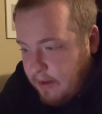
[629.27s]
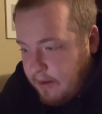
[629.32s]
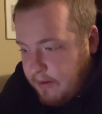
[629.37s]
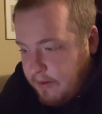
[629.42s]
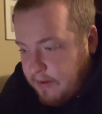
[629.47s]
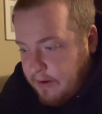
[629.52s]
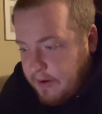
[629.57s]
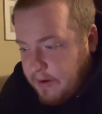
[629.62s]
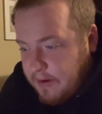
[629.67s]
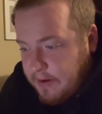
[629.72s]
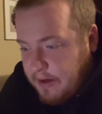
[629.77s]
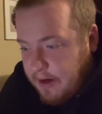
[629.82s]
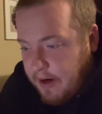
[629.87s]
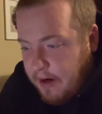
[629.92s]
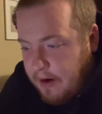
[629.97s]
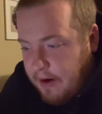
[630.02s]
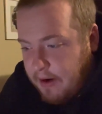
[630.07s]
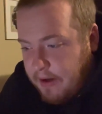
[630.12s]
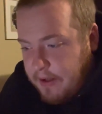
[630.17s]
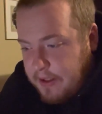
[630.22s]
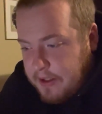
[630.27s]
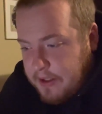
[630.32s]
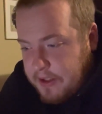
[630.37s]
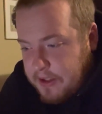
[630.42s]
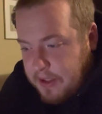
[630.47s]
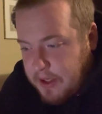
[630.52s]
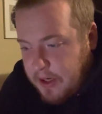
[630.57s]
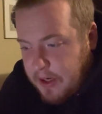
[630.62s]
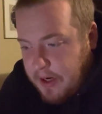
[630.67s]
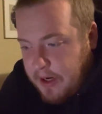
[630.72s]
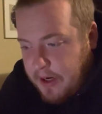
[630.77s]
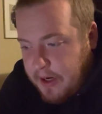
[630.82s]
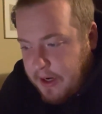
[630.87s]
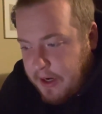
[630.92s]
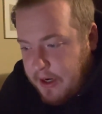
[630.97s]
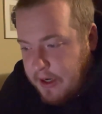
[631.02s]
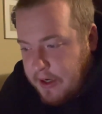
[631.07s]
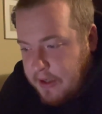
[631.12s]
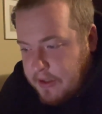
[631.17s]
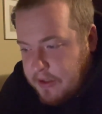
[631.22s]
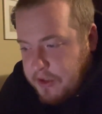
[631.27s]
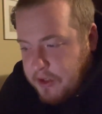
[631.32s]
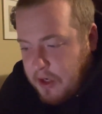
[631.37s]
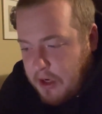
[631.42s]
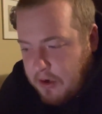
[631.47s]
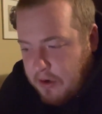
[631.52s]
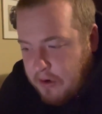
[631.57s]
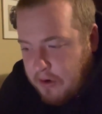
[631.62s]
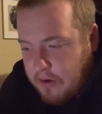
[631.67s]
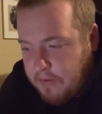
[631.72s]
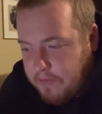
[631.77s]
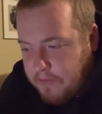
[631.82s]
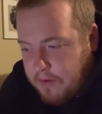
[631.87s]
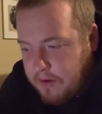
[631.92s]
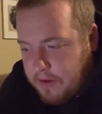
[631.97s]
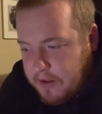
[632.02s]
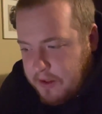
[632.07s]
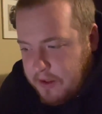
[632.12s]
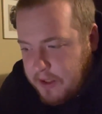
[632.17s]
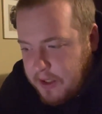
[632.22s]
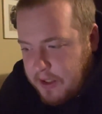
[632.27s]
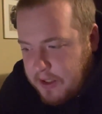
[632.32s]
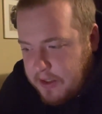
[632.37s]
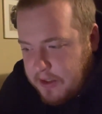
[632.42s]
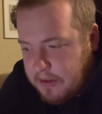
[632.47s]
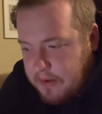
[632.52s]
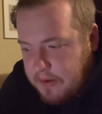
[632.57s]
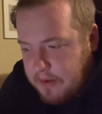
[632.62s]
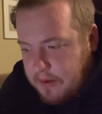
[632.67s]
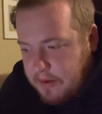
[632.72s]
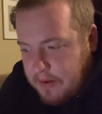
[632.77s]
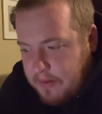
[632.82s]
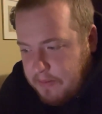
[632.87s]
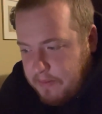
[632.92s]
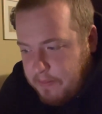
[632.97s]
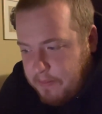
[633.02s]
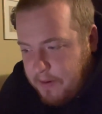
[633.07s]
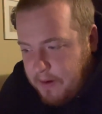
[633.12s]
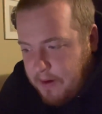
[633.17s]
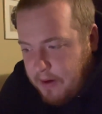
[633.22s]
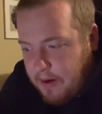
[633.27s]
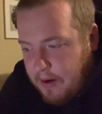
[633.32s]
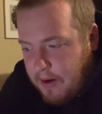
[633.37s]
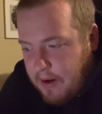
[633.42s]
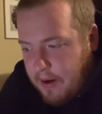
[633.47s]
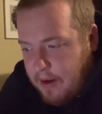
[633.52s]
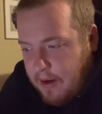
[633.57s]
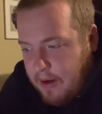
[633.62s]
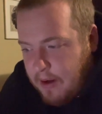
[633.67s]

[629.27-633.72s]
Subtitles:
The entire isekai genre for escaping